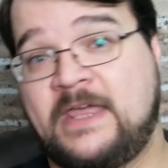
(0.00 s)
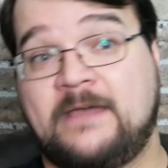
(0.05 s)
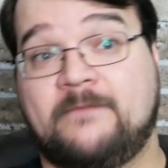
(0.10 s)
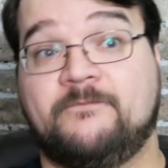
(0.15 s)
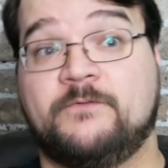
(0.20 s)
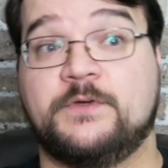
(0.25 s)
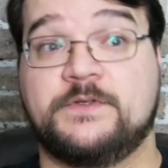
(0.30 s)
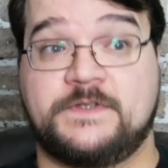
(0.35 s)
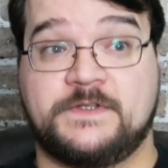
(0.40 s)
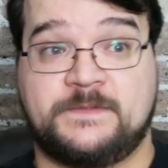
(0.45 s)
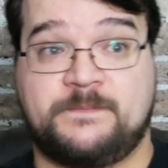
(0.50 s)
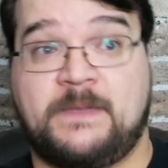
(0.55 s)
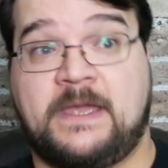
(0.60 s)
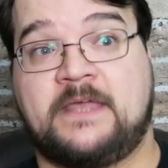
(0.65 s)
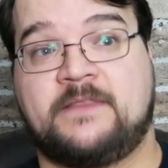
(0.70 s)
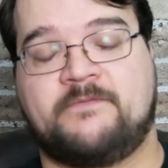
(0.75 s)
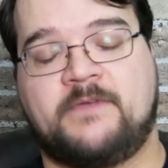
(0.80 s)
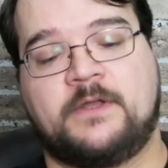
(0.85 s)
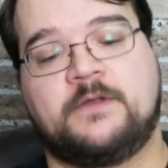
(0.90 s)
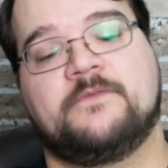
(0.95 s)
that versus
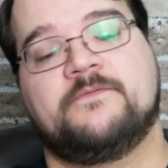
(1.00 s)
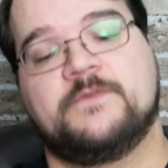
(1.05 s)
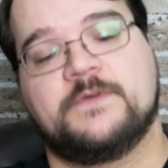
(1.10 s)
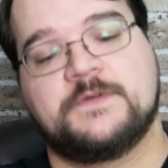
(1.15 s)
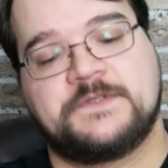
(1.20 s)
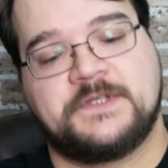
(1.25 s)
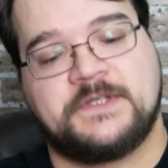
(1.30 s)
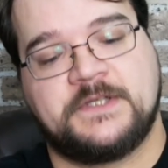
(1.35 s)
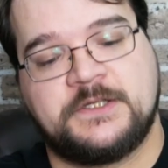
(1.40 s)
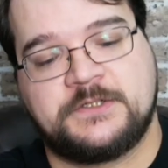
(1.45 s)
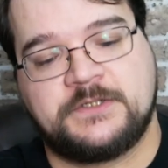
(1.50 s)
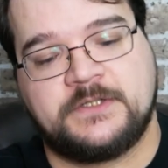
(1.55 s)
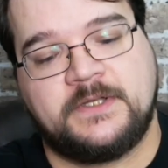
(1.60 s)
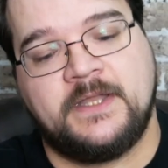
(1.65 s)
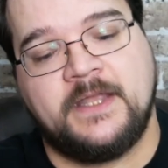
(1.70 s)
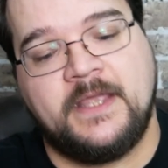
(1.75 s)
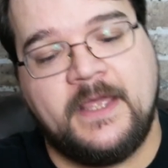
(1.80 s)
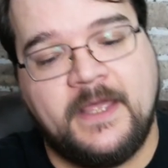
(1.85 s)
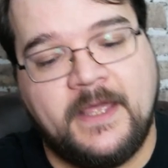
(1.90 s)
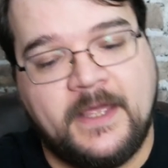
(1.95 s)
Pathfinder 1st
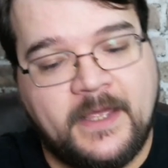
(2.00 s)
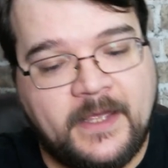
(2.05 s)
edition.